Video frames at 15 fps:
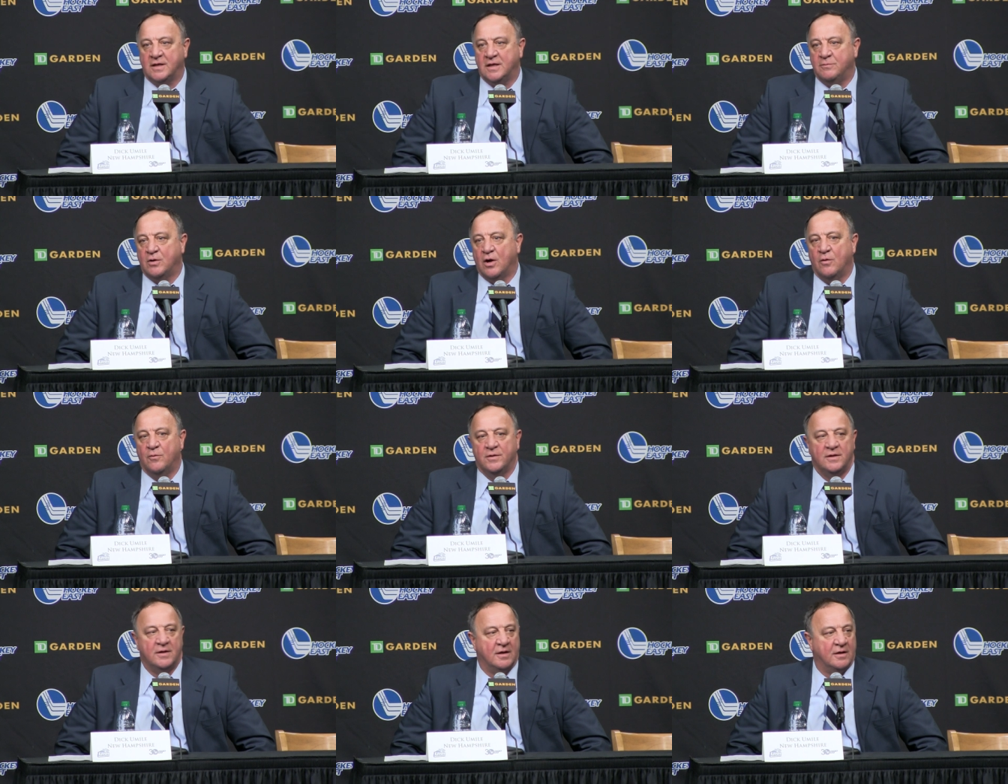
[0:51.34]
to keep
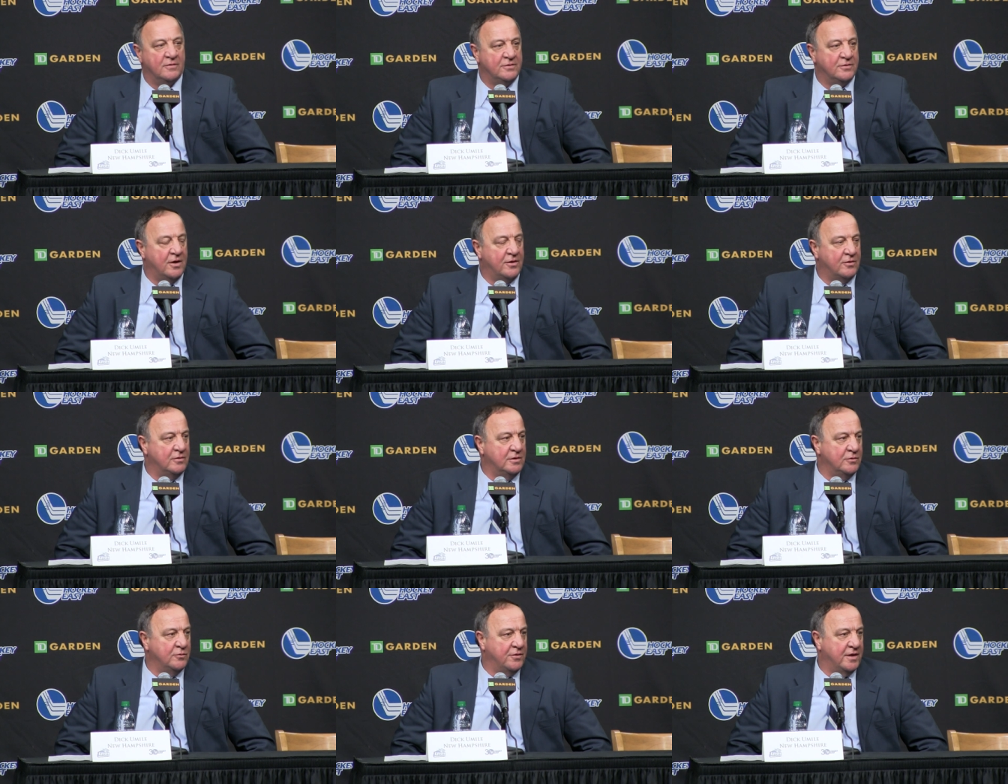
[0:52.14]
going. Uh, not
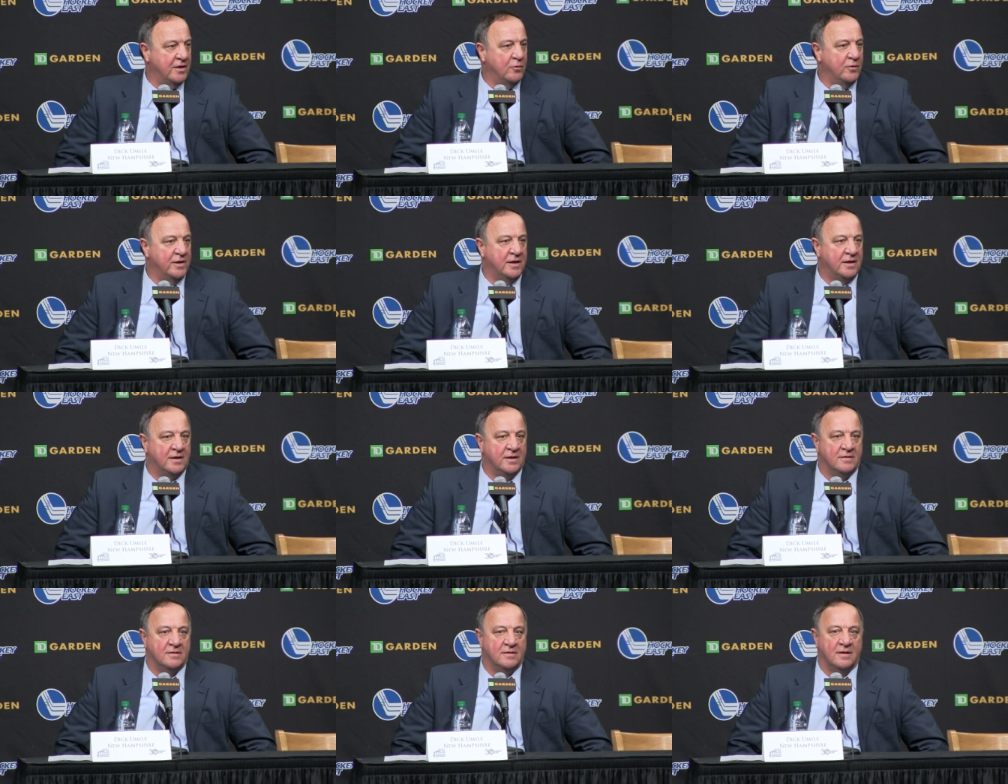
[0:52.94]
only were they winning
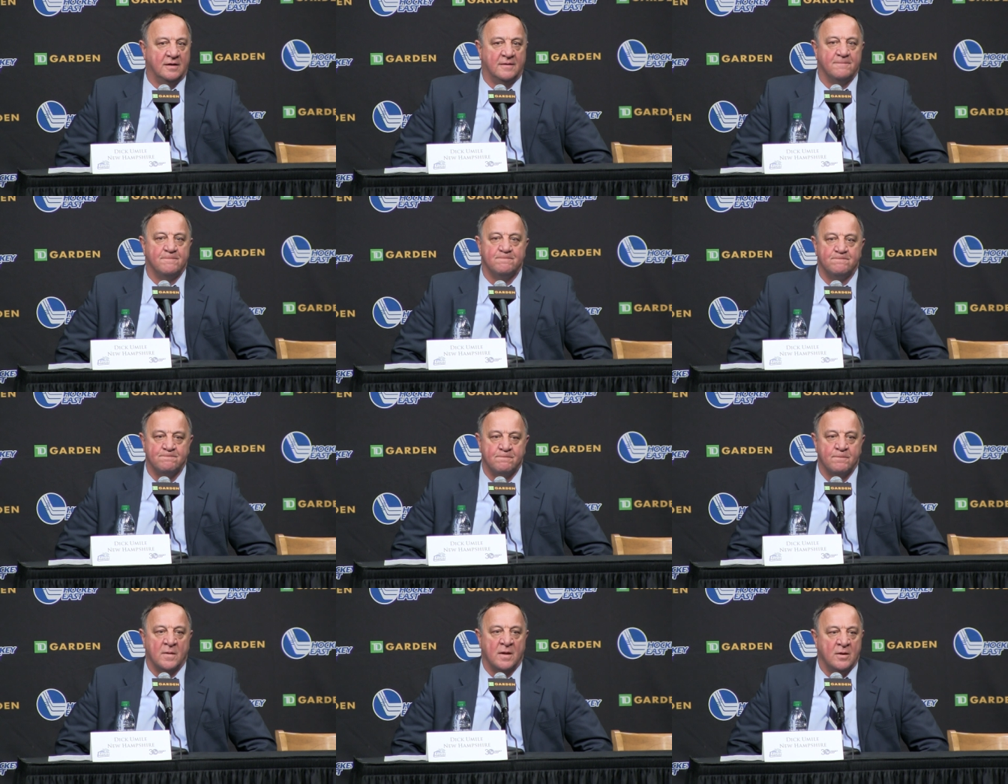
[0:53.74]
and um,
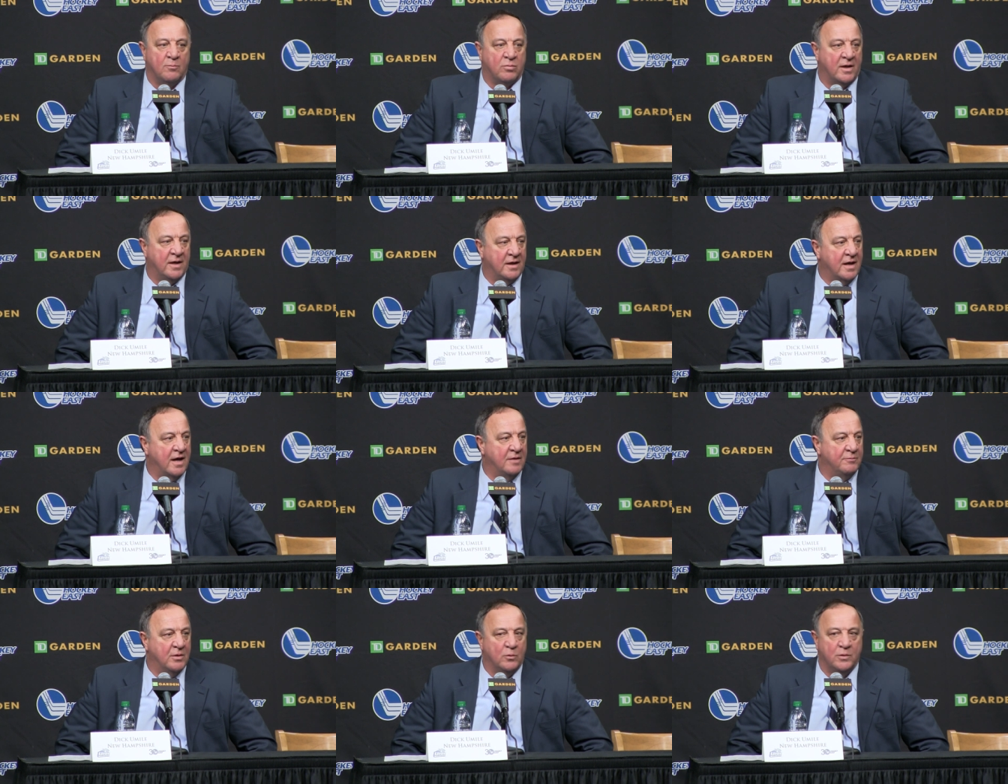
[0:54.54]
playing
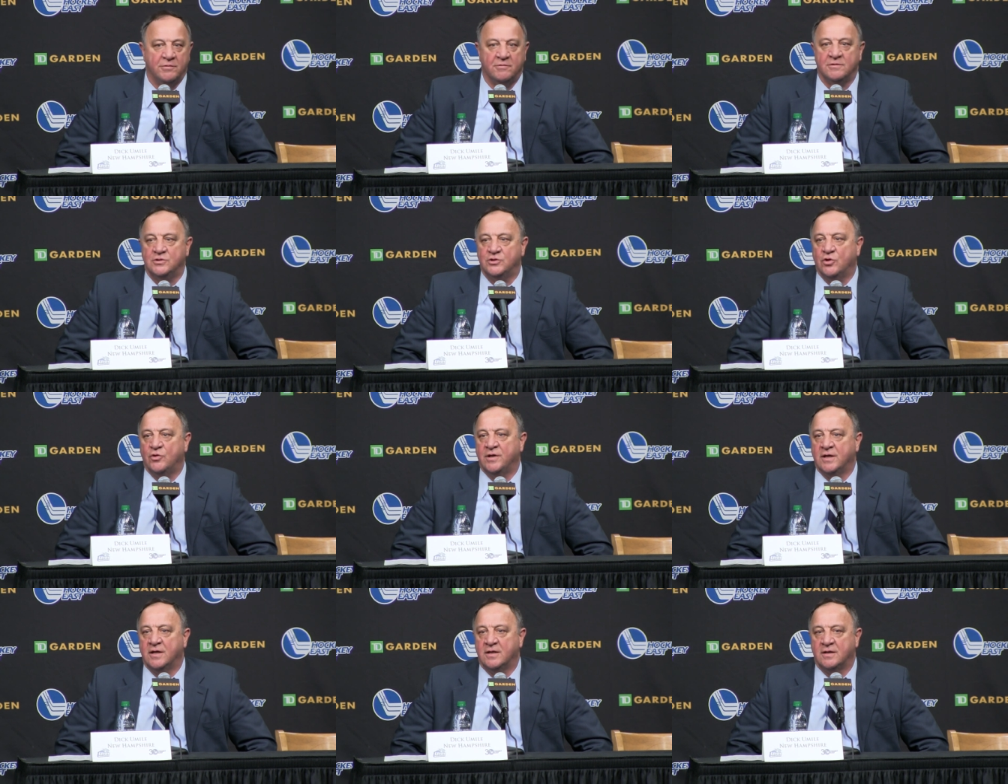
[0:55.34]
hard, but we were
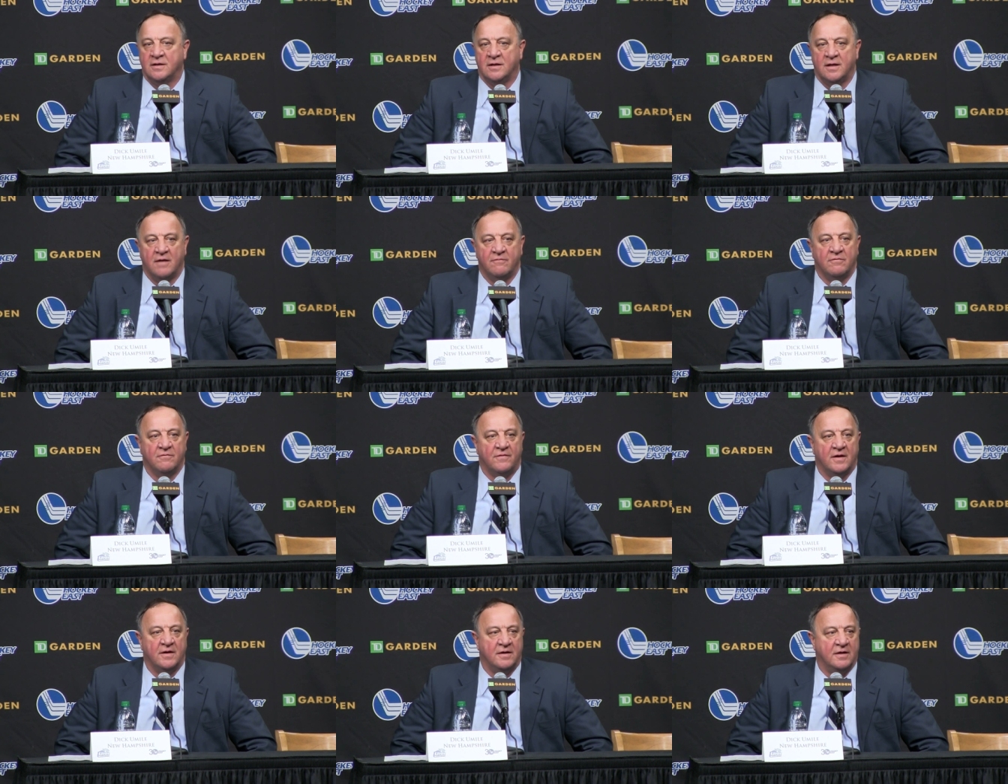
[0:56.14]
enjoying it and having
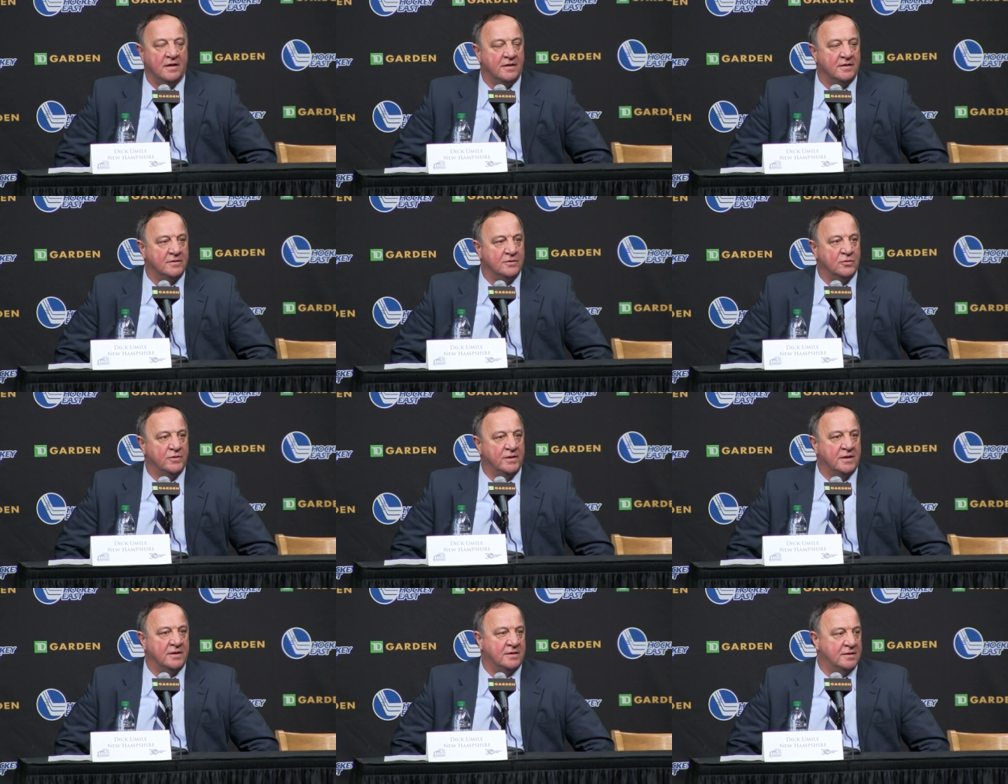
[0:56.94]
fun uh, doing
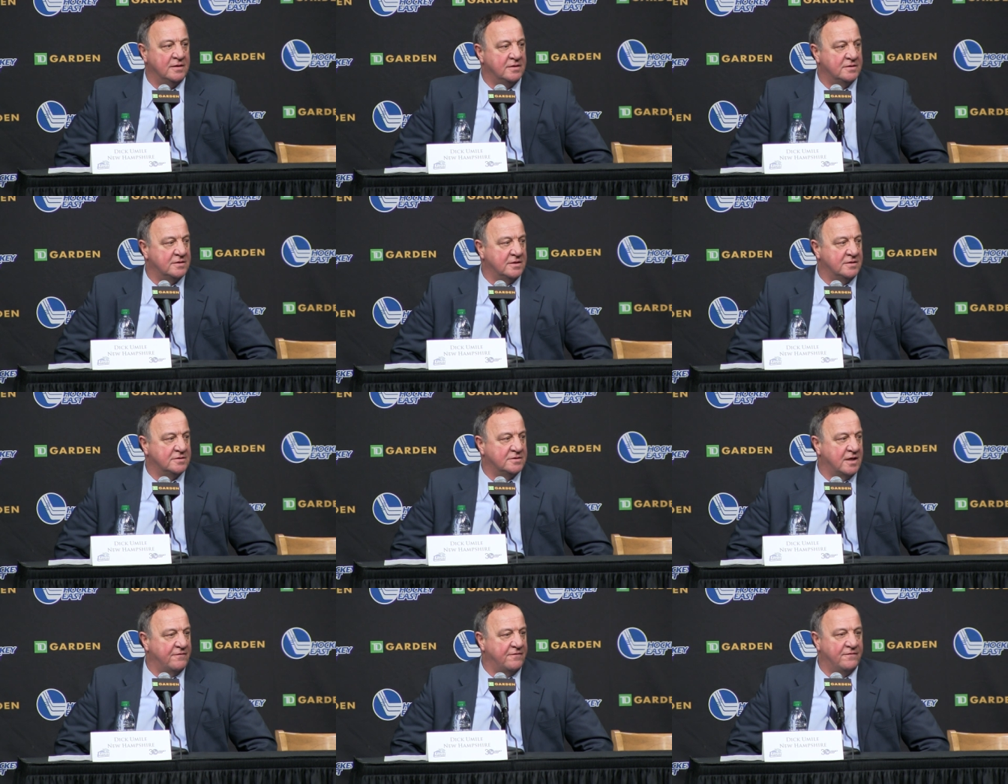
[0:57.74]
it, and it's, it's
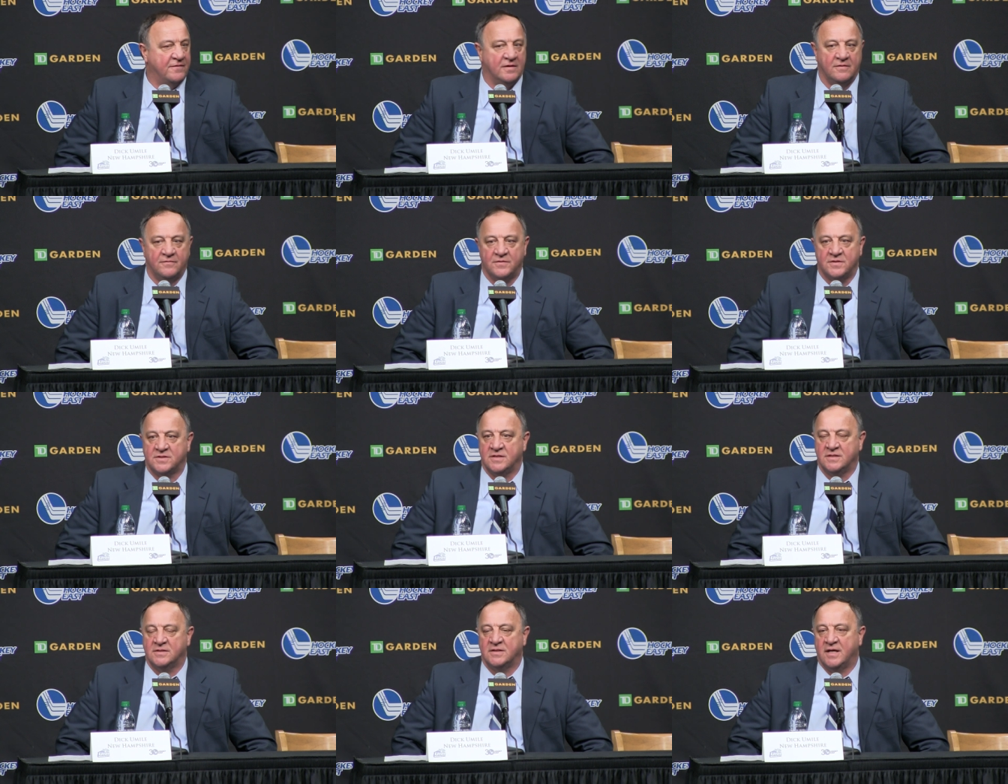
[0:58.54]
tough uh, for the
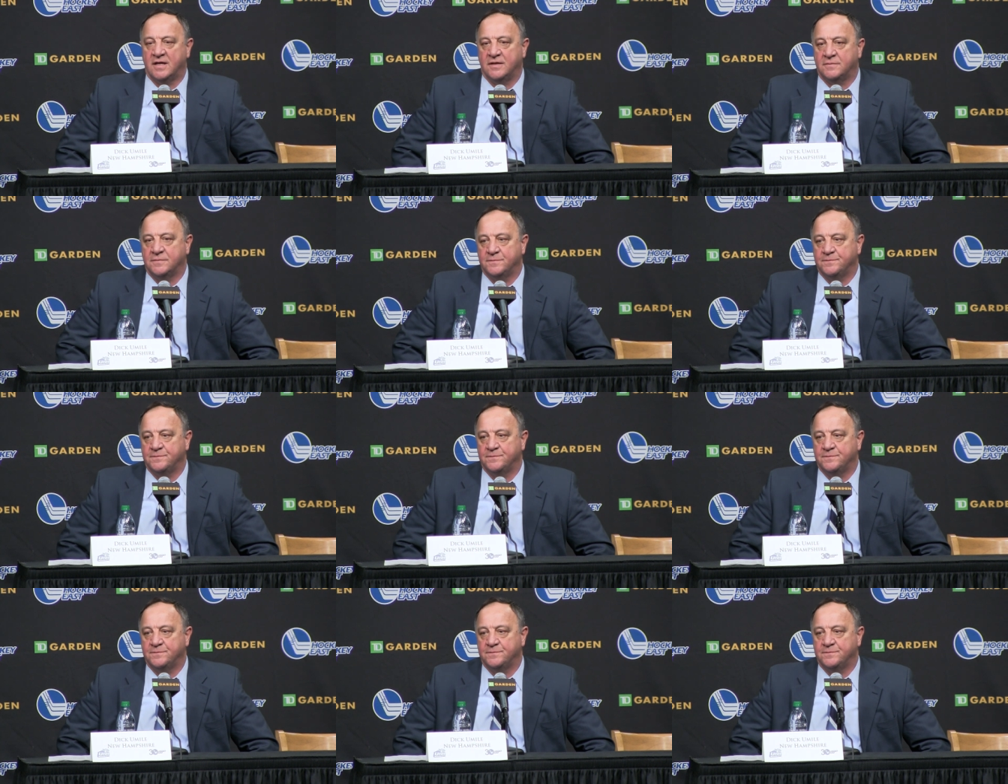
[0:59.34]
season to end.